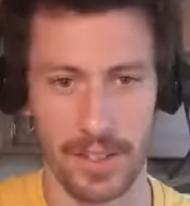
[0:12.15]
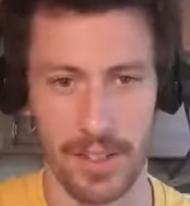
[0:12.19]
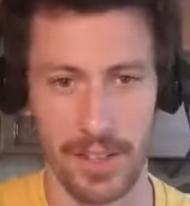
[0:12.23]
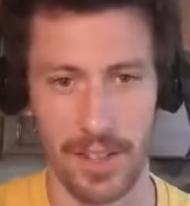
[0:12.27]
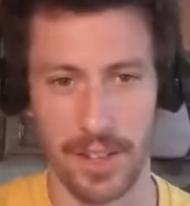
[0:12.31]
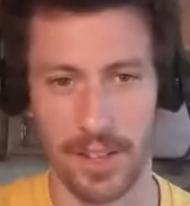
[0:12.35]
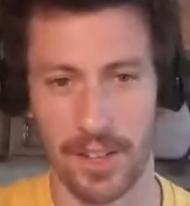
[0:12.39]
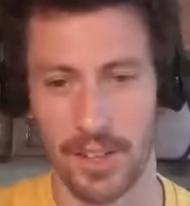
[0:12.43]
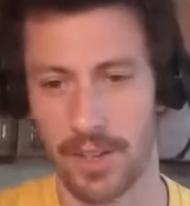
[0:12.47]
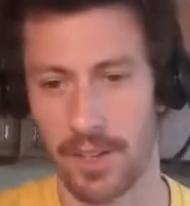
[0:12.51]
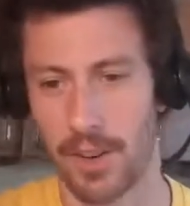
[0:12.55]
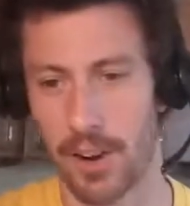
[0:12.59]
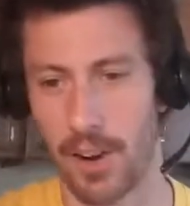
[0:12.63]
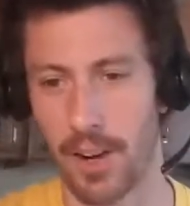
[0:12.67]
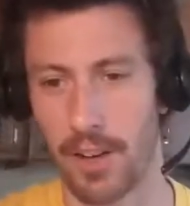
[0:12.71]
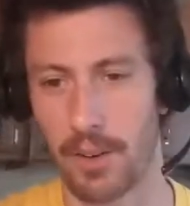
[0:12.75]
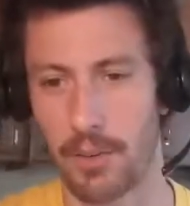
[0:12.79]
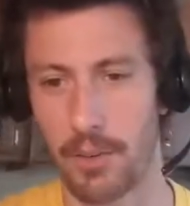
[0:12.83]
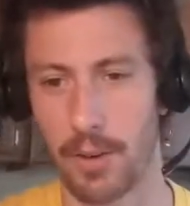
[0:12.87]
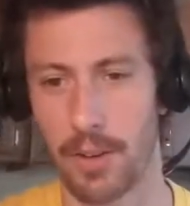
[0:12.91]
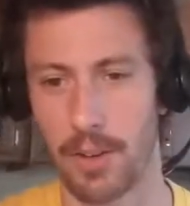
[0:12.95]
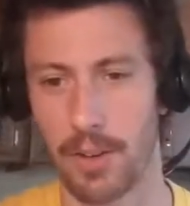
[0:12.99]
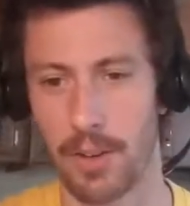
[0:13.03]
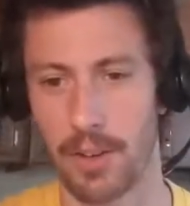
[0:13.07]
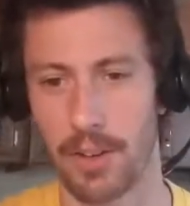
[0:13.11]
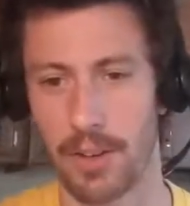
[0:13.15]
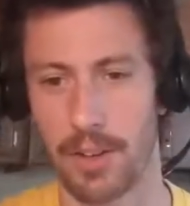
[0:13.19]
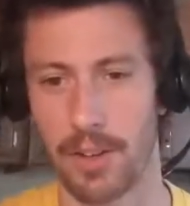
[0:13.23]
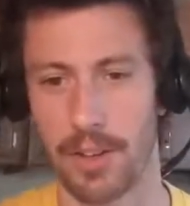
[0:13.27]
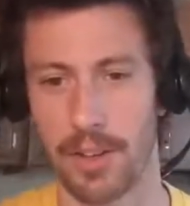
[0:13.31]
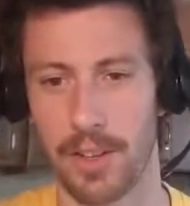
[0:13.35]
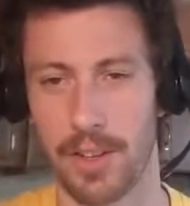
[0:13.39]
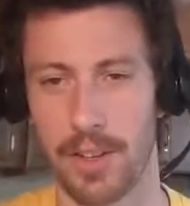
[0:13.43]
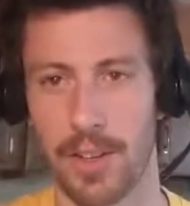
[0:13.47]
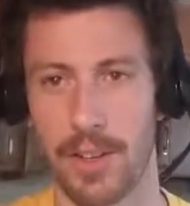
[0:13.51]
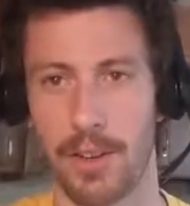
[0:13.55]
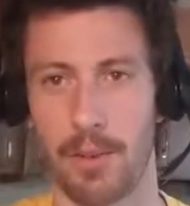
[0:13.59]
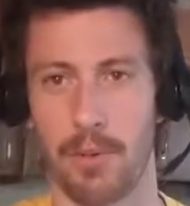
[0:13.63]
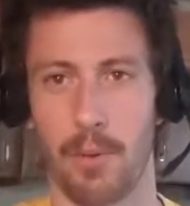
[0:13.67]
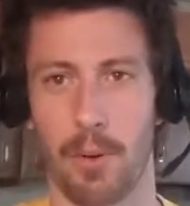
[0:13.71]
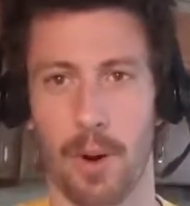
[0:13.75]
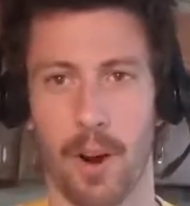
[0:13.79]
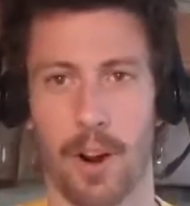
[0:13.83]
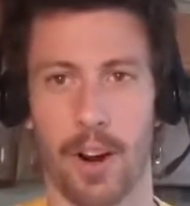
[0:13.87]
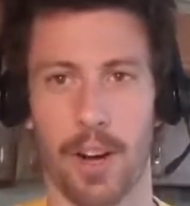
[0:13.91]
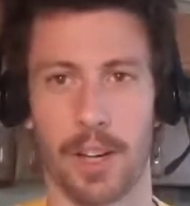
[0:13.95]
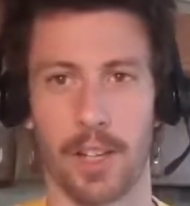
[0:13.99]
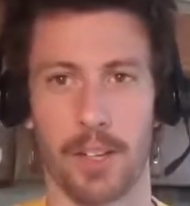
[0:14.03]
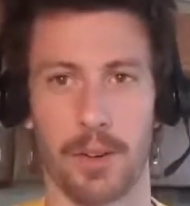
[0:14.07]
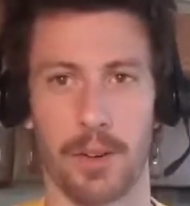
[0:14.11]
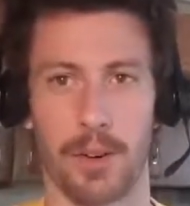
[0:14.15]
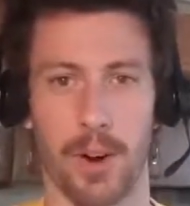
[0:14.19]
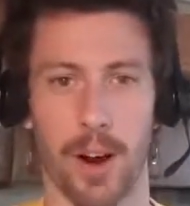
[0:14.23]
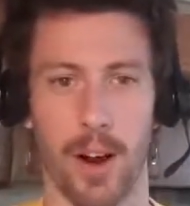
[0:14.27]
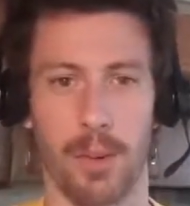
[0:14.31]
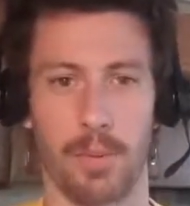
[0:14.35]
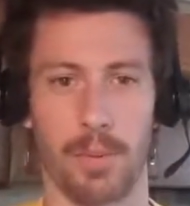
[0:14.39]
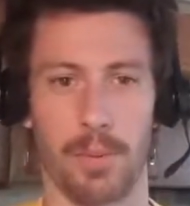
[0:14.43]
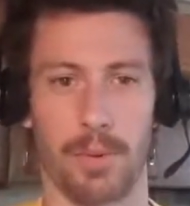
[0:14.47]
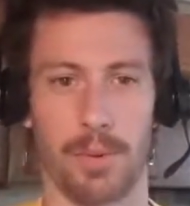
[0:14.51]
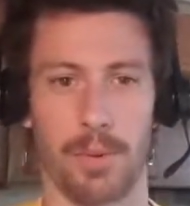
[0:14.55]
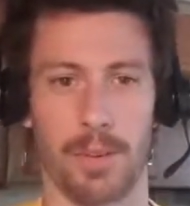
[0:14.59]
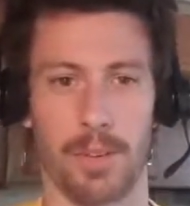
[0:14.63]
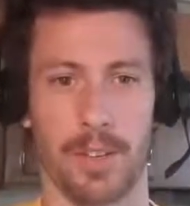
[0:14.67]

starting with where I grew up